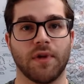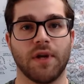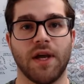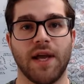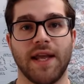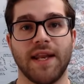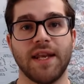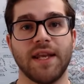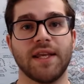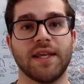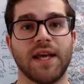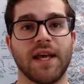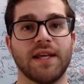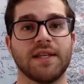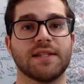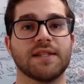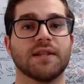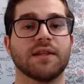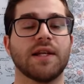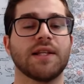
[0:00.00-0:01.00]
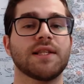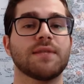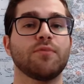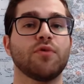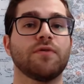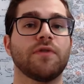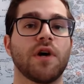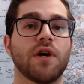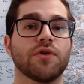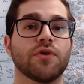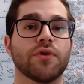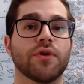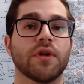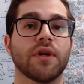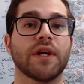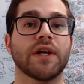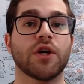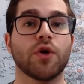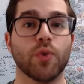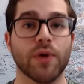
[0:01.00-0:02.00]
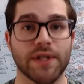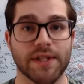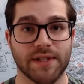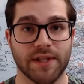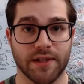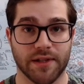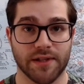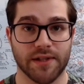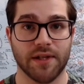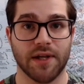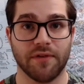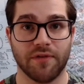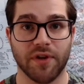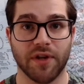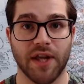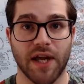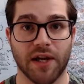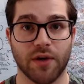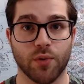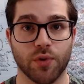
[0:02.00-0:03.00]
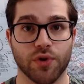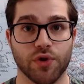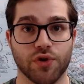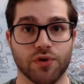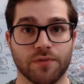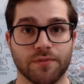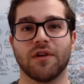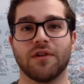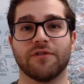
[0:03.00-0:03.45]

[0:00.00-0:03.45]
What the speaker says: In any case, let's move on to the linguistics of the language.